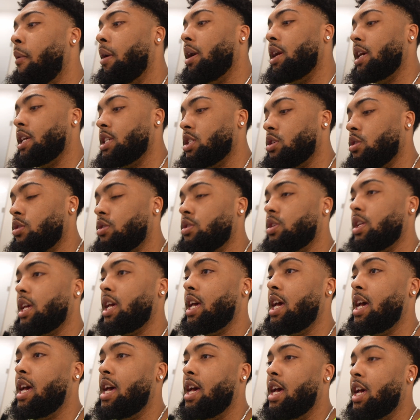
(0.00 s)
it's going to
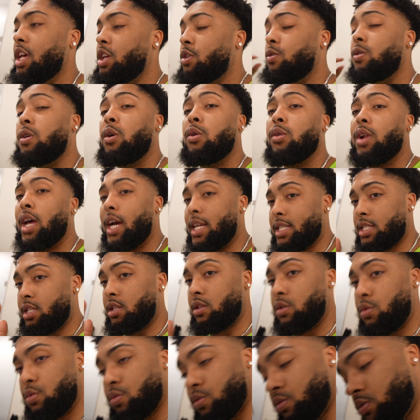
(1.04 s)
you don't like to
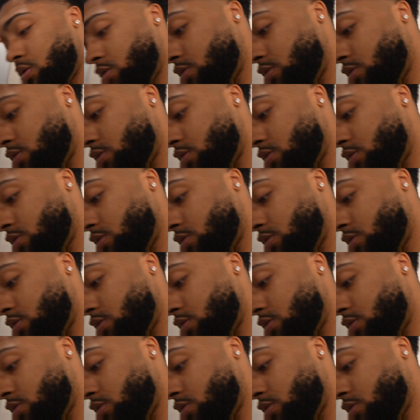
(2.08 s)
lose.